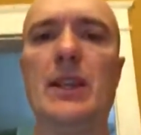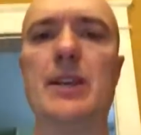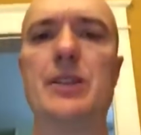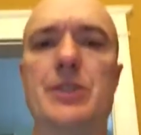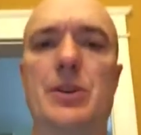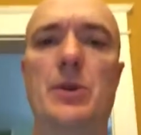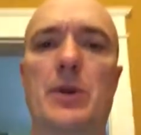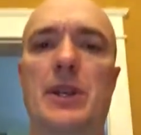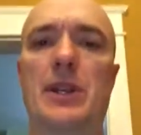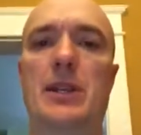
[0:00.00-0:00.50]

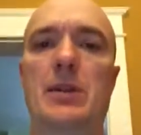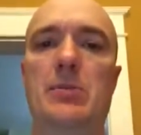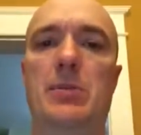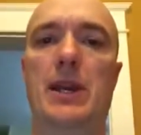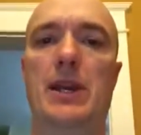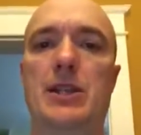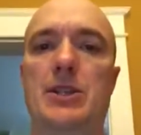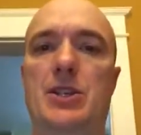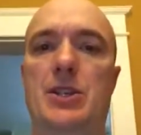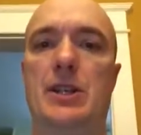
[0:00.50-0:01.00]
So an
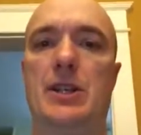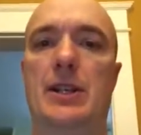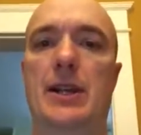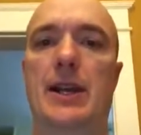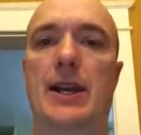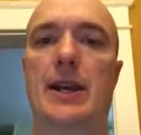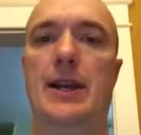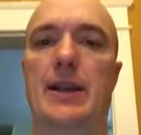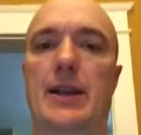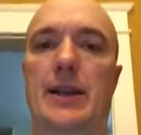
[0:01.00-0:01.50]
inpatient,
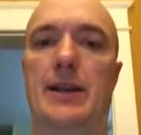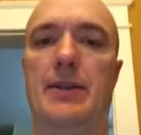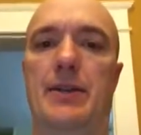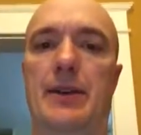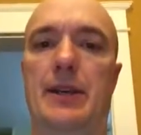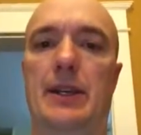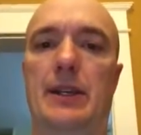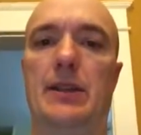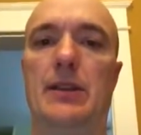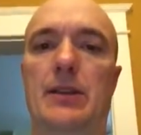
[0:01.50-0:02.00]
I
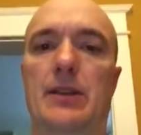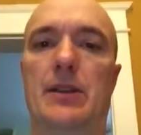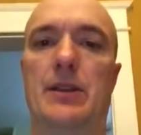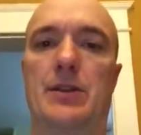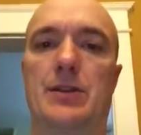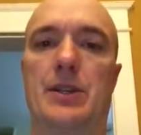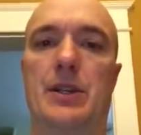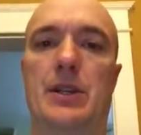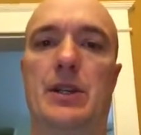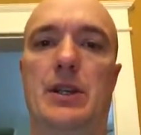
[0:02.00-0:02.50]
think
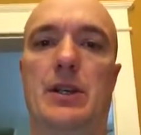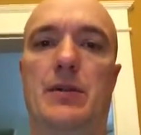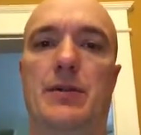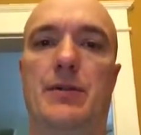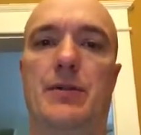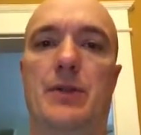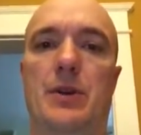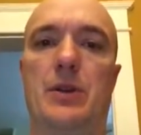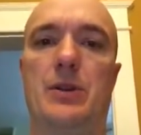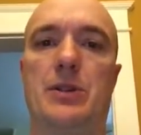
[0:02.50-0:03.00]
there's
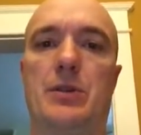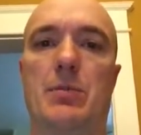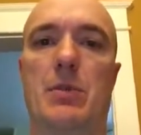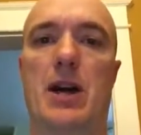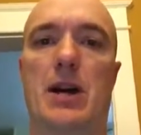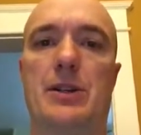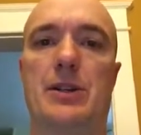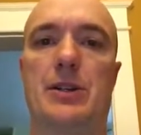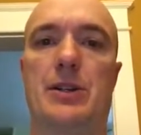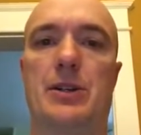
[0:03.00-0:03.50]
enough folks
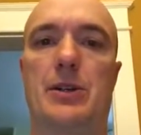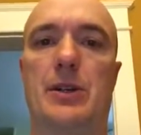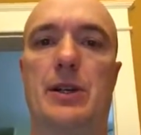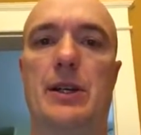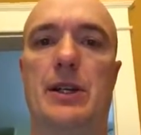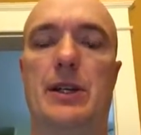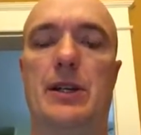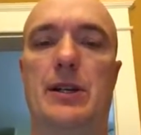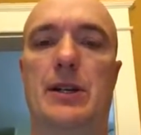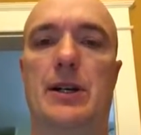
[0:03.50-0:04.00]

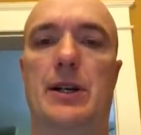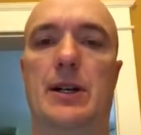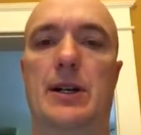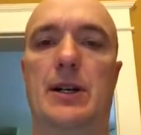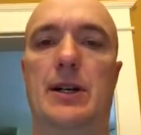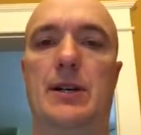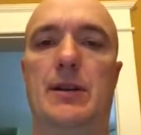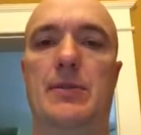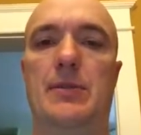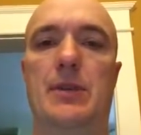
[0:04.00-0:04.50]
monitoring,
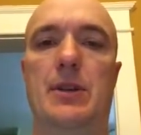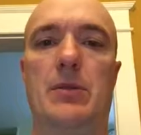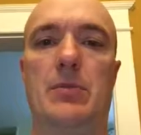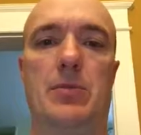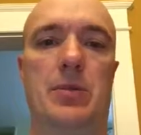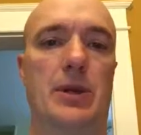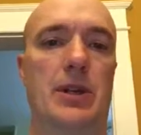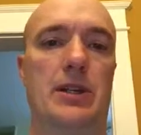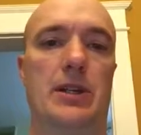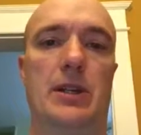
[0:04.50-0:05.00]

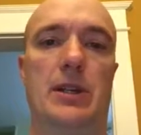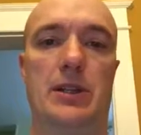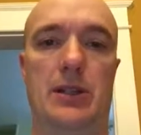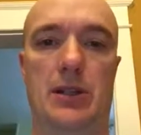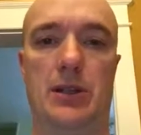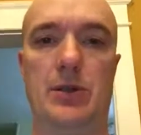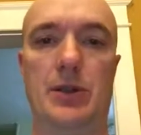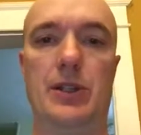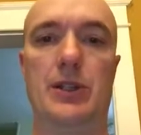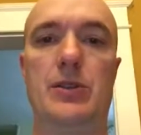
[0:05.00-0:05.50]

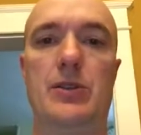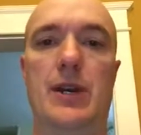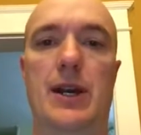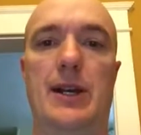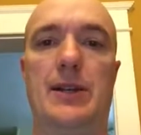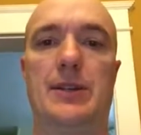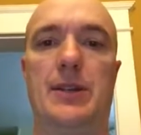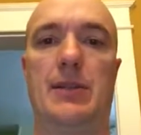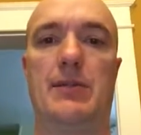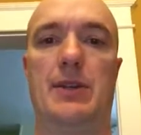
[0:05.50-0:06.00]
including you
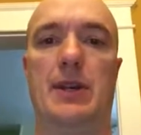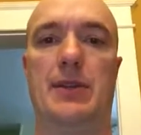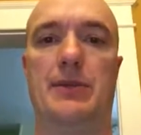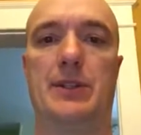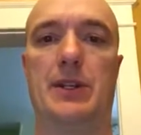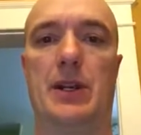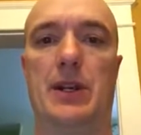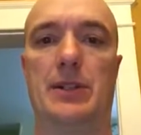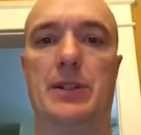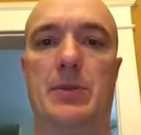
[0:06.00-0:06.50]
guys have
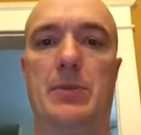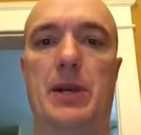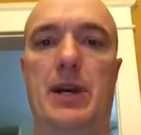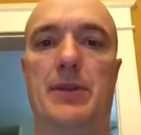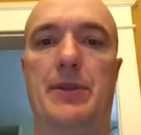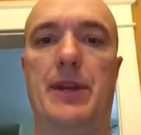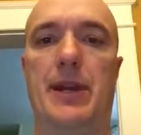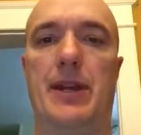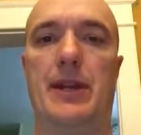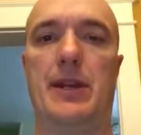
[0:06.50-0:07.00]
talked
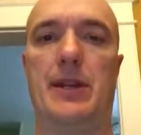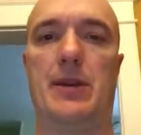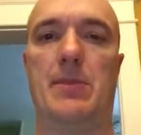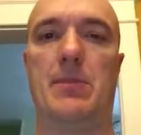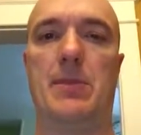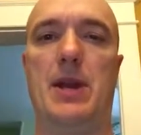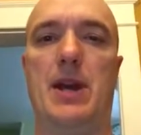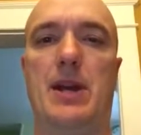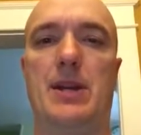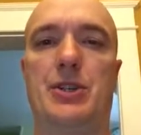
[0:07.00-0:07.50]
about that, and
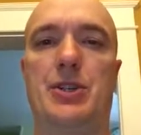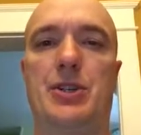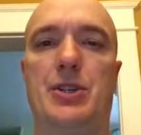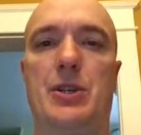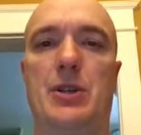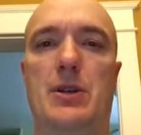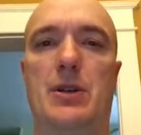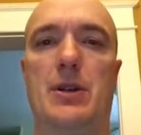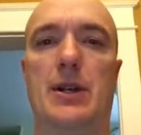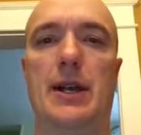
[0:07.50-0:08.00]
I'm not
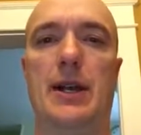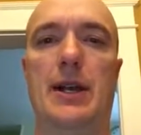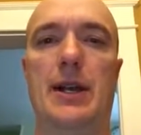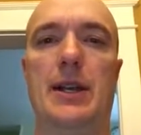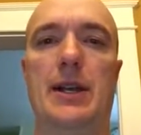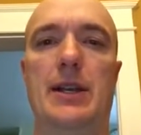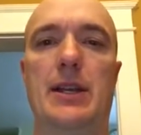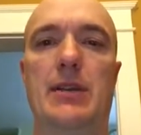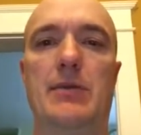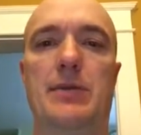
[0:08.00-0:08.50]
sure
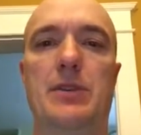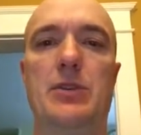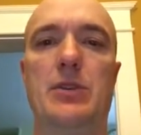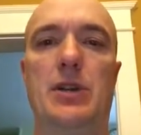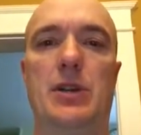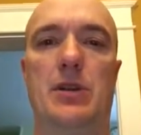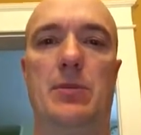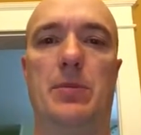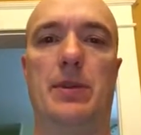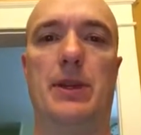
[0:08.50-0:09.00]
if you
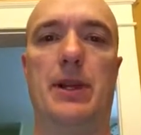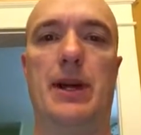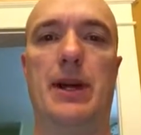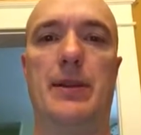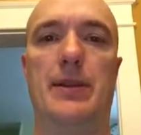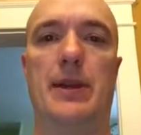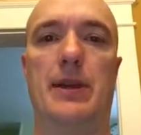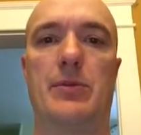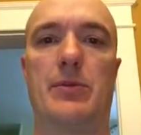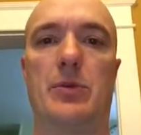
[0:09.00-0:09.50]
can
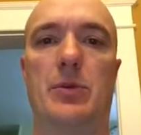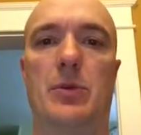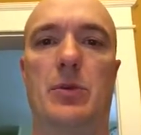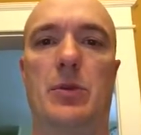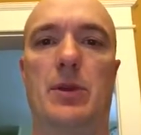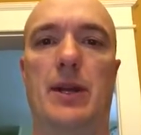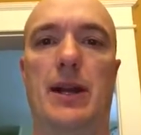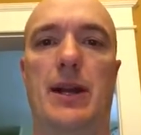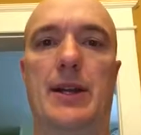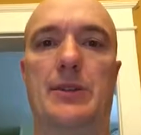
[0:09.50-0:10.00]
apply that
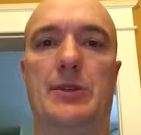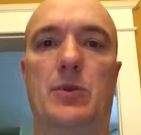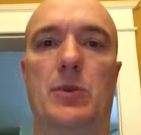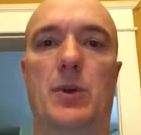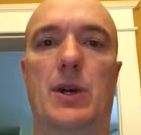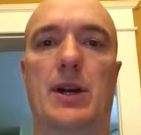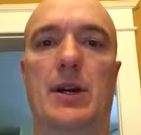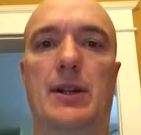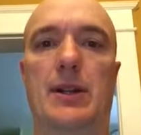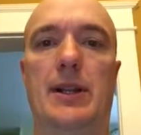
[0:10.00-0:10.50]
rule as
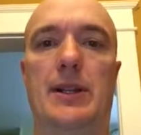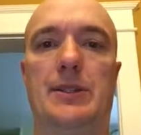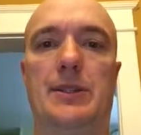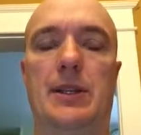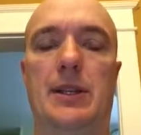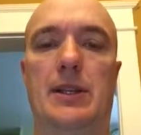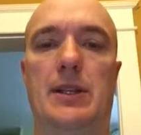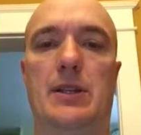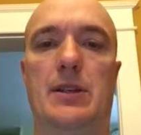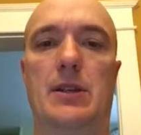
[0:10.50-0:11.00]
well as
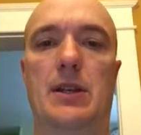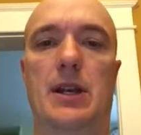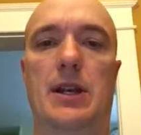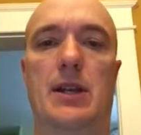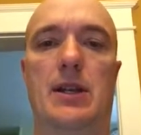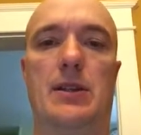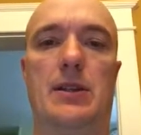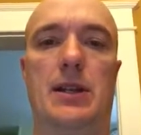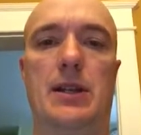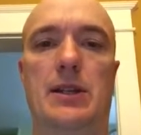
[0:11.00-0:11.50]
in
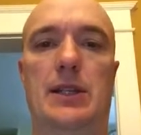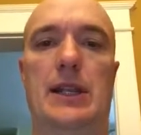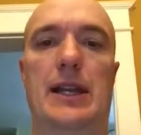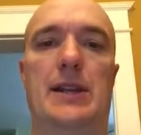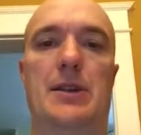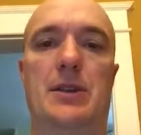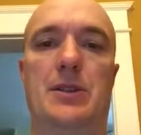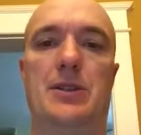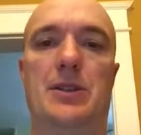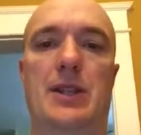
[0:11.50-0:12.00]

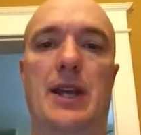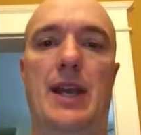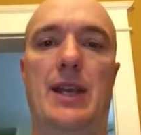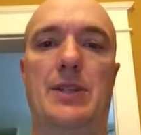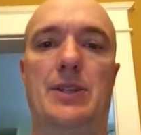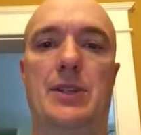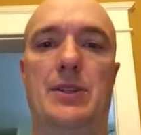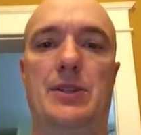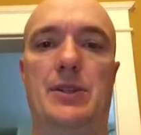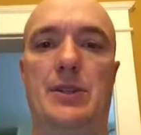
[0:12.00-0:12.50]
later
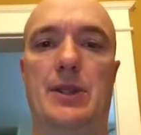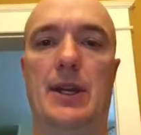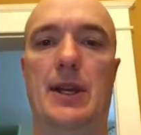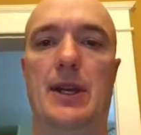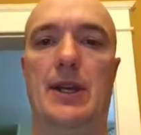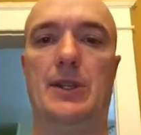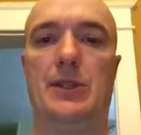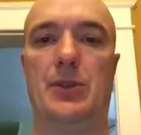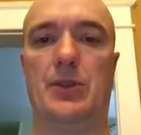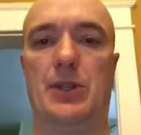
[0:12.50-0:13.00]
stages.
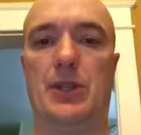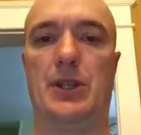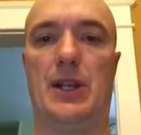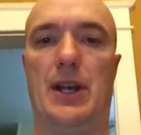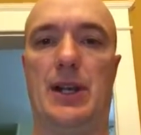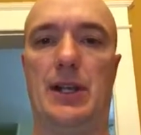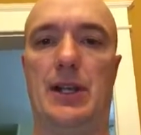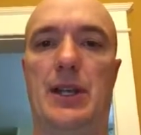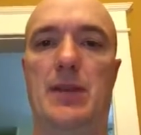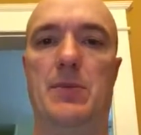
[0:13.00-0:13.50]
So just
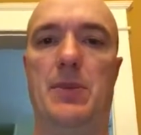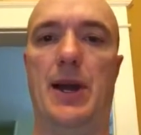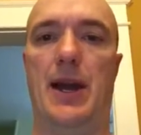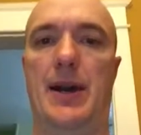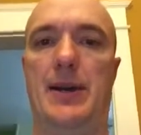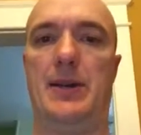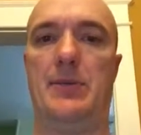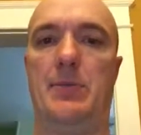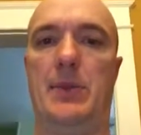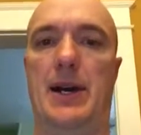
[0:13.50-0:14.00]
kind of keep
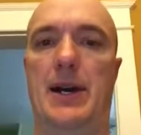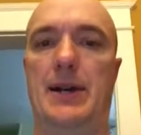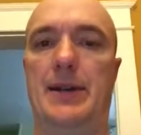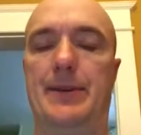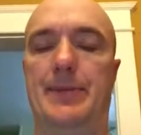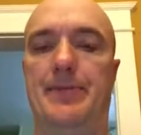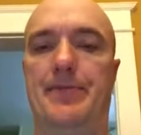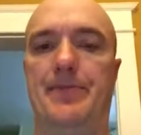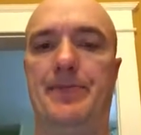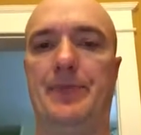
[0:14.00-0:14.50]
that in
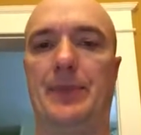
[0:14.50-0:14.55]
mind.